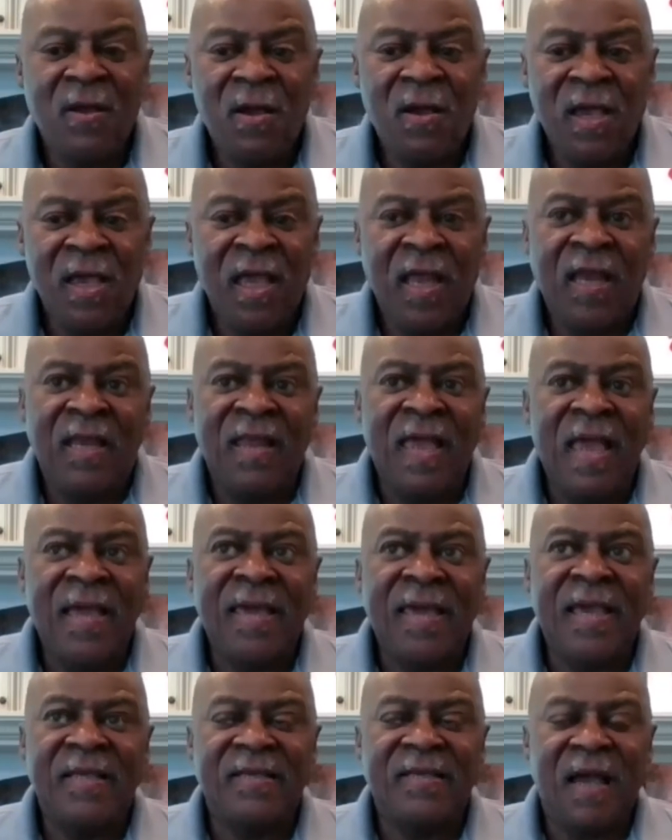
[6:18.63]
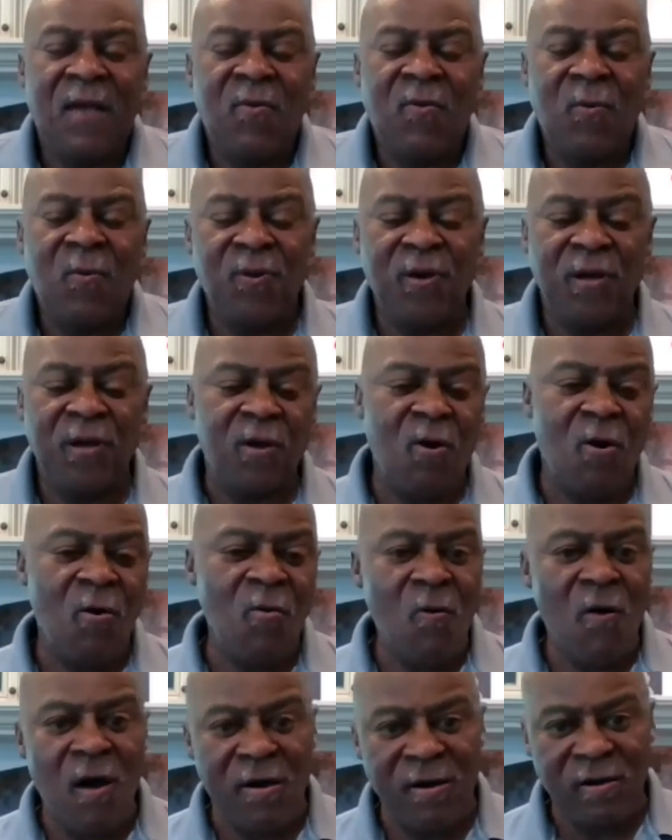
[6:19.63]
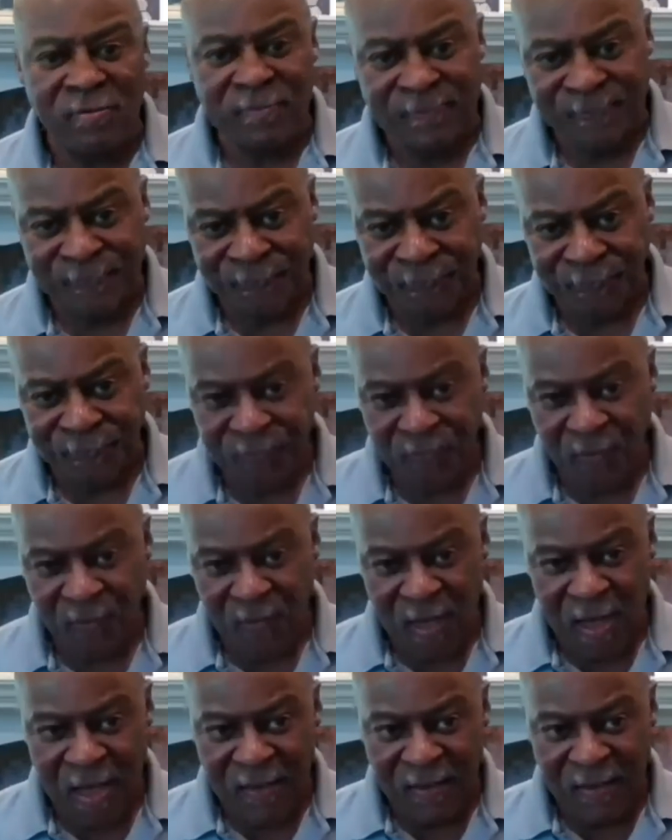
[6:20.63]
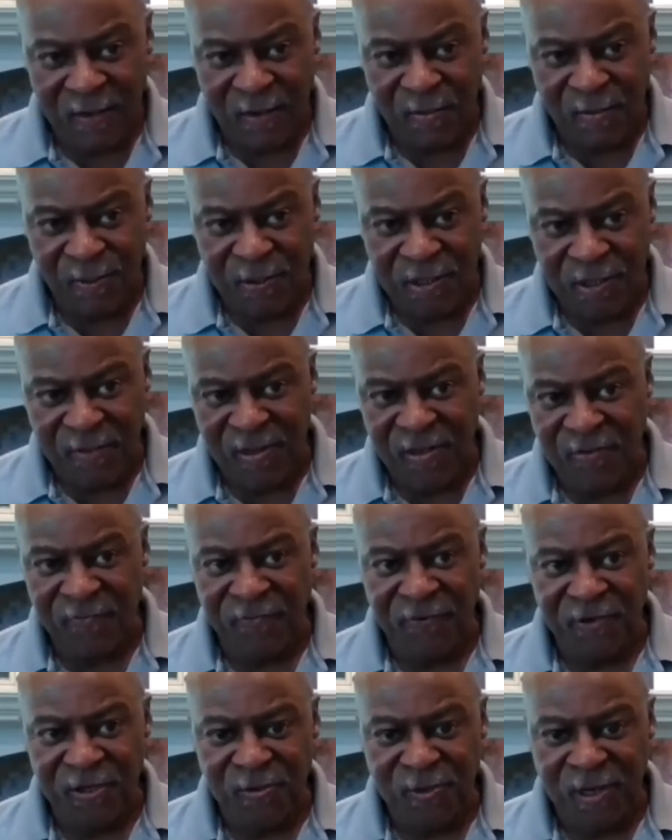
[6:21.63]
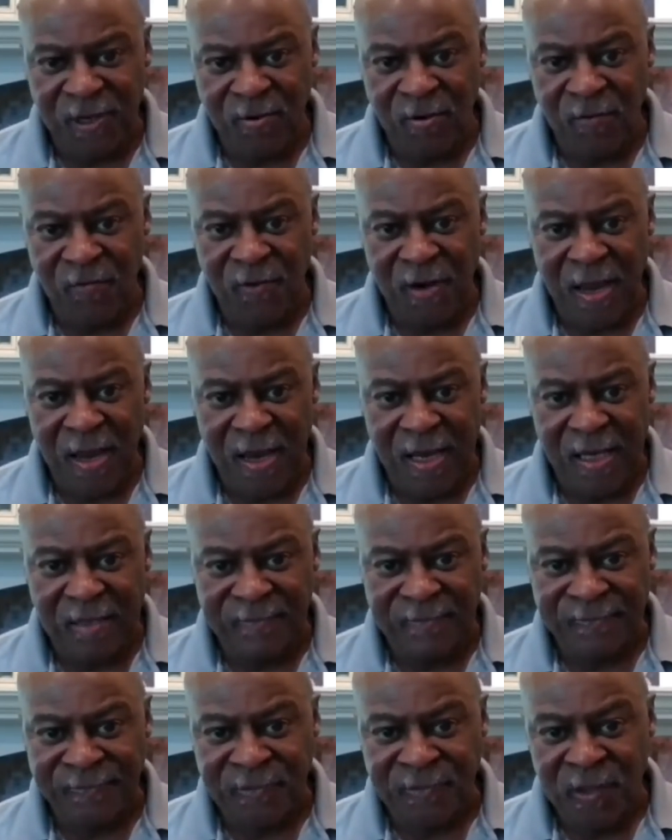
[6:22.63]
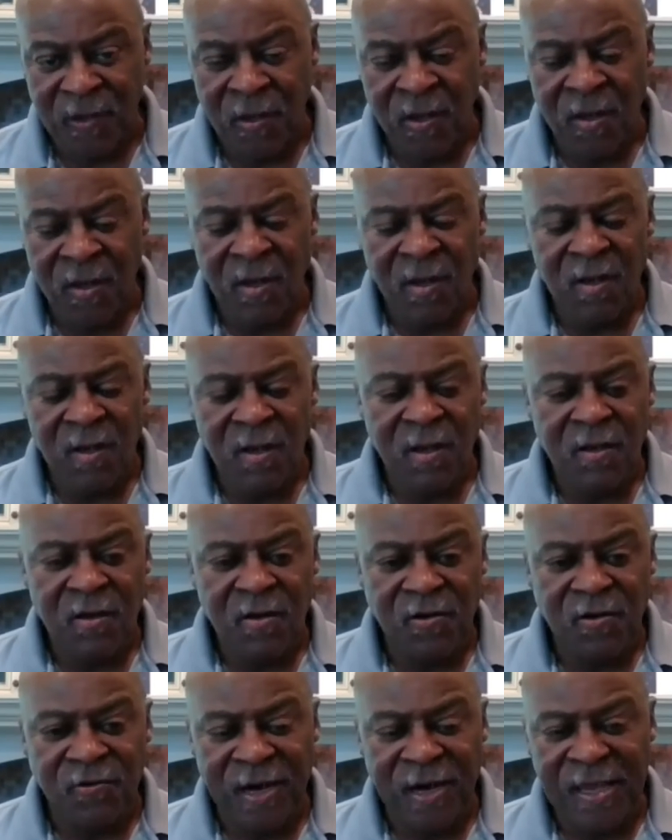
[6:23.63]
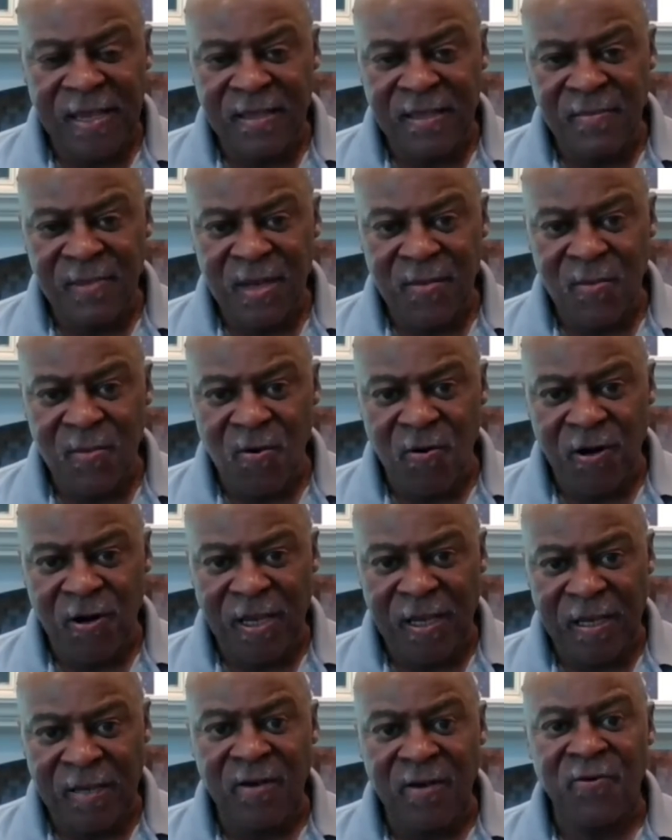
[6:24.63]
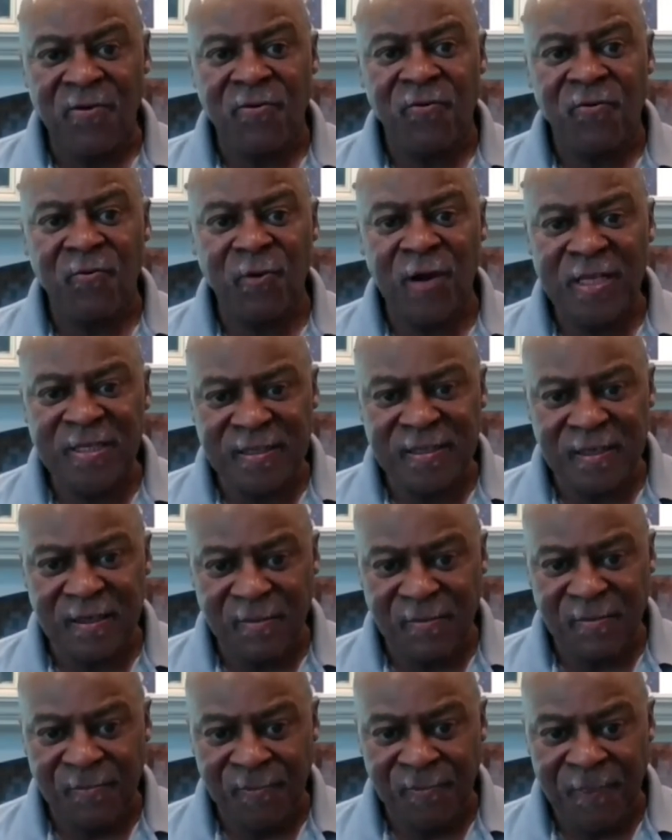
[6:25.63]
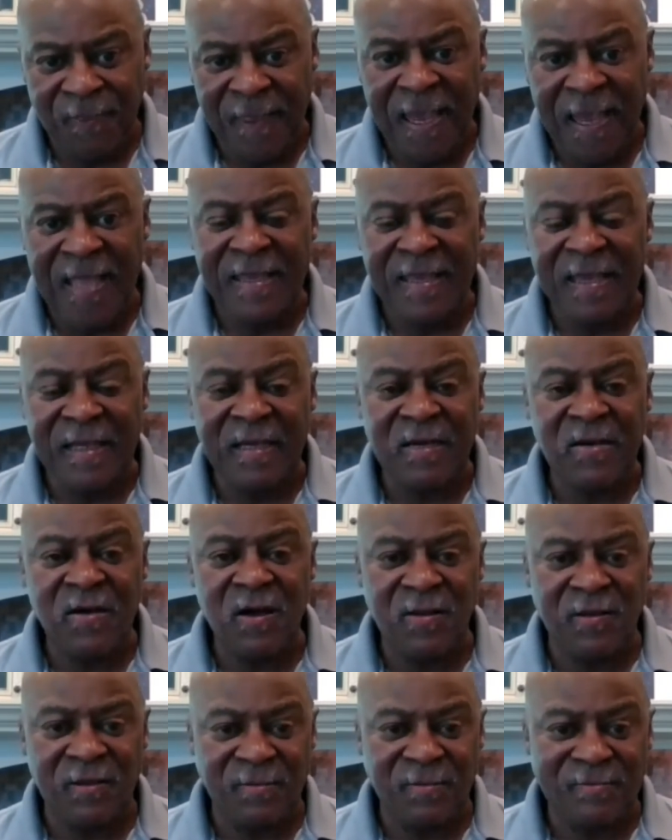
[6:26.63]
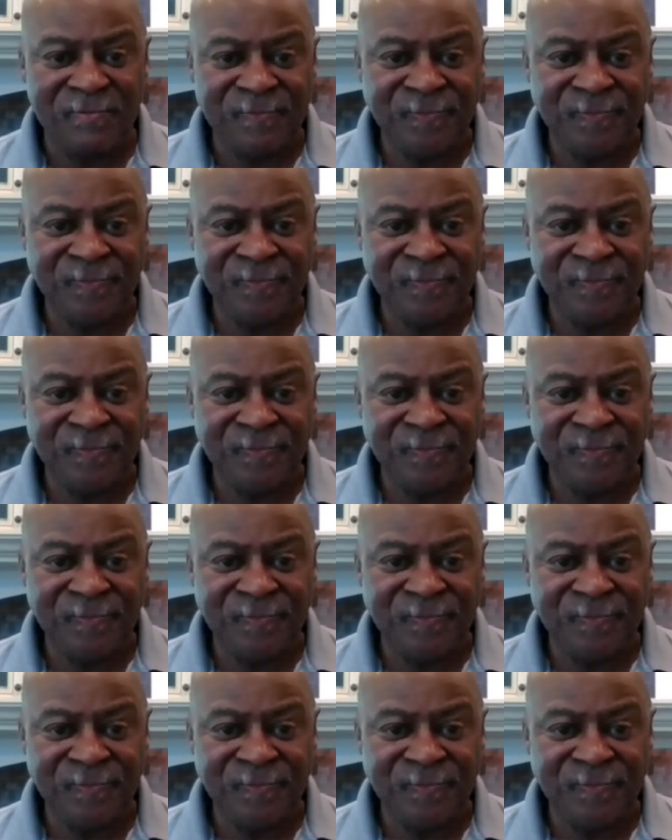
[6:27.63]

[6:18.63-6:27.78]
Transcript: And in that case, I will put cold water on them, put them in the refrigerator overnight, drain them in the morning, rinse them, and then cook them.